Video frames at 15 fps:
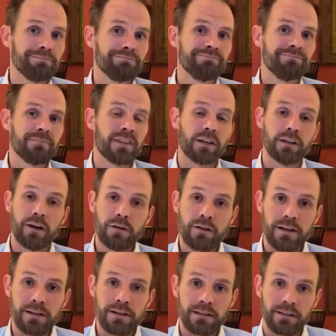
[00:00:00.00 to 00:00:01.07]
Their logo
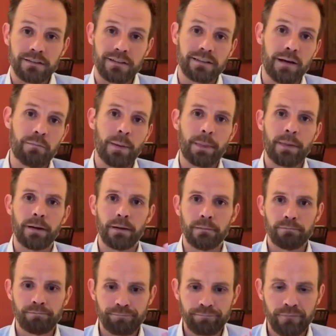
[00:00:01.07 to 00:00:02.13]
doesn't look the same, but the
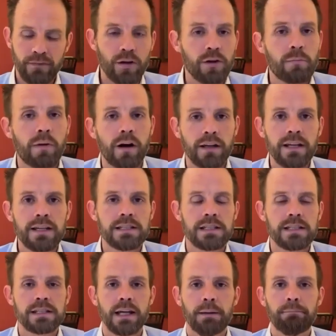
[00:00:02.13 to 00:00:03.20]
mark is
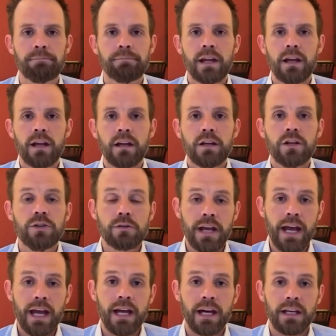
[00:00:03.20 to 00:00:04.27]
the same. You
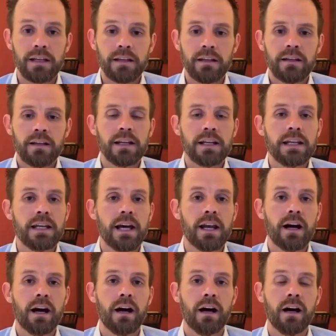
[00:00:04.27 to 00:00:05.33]
can get
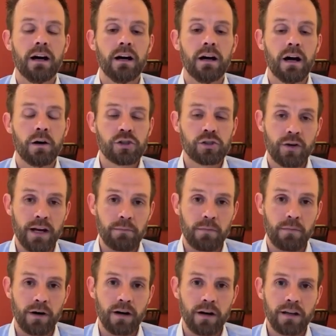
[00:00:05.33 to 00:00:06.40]
a
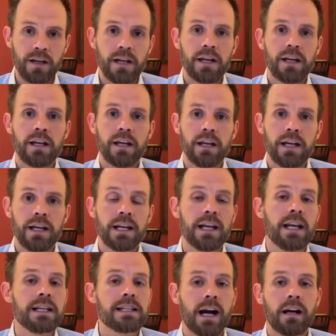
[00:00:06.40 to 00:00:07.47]
trademark in an
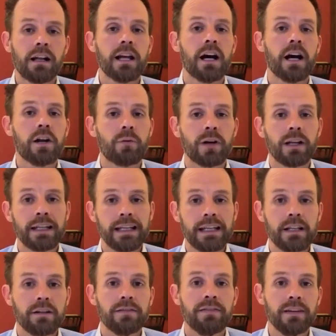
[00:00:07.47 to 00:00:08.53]
entirely
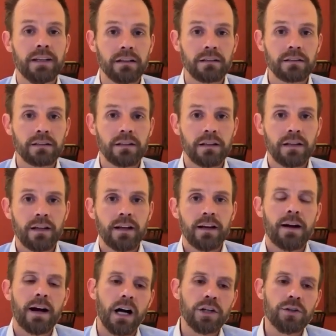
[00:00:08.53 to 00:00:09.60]
unrelated field.
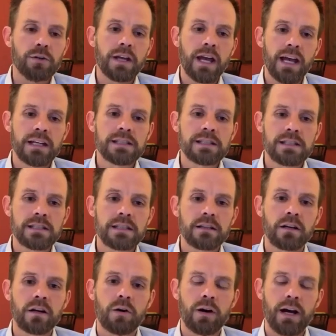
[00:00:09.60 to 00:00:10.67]
You can still
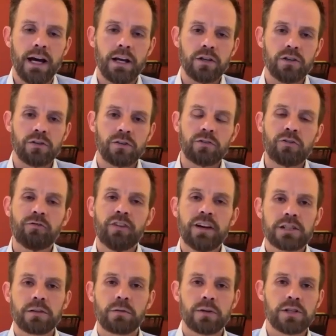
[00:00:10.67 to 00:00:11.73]
go ahead and you'll
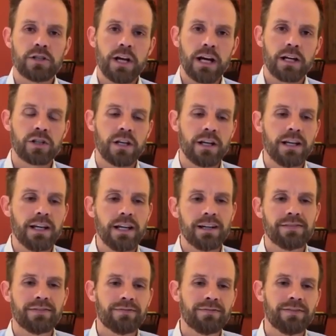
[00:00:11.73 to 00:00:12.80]
face a rejection
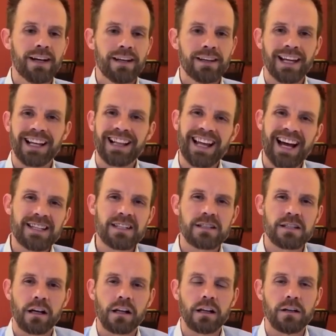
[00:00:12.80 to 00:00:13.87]
if the classes
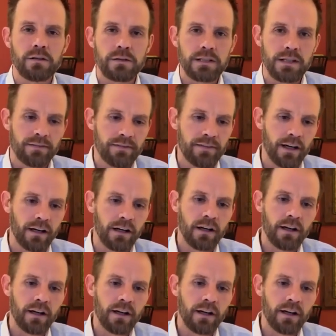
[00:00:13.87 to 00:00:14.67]
are close, if there